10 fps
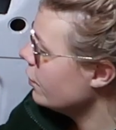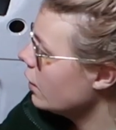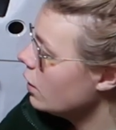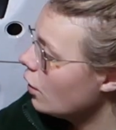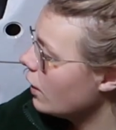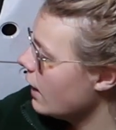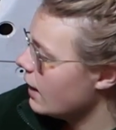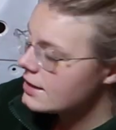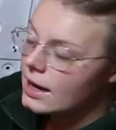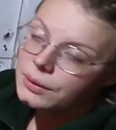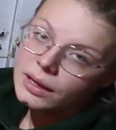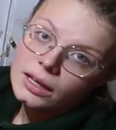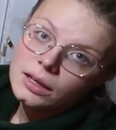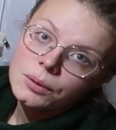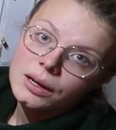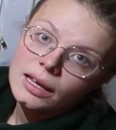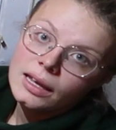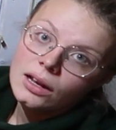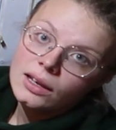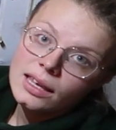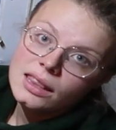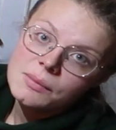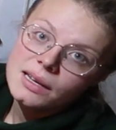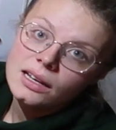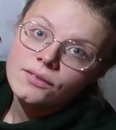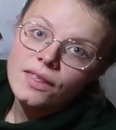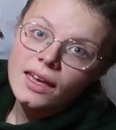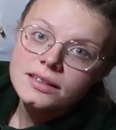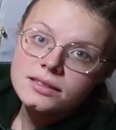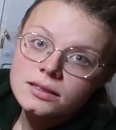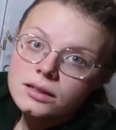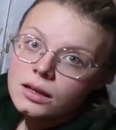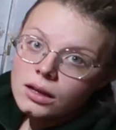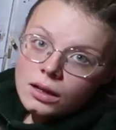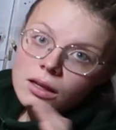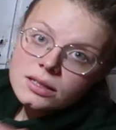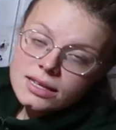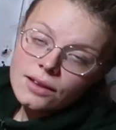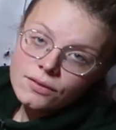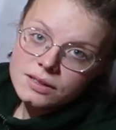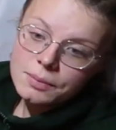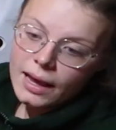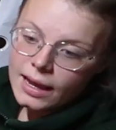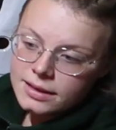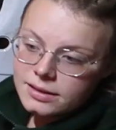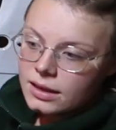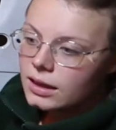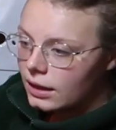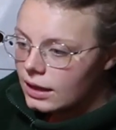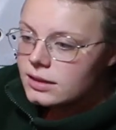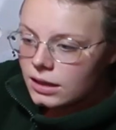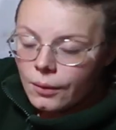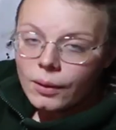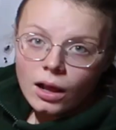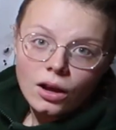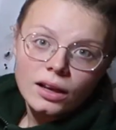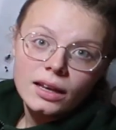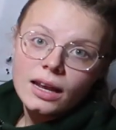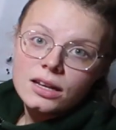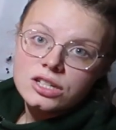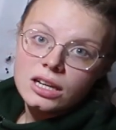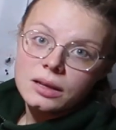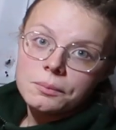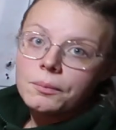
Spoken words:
You're not going to hit down here, you want to hit like in the middle of this safest place, and then you need to go along and actually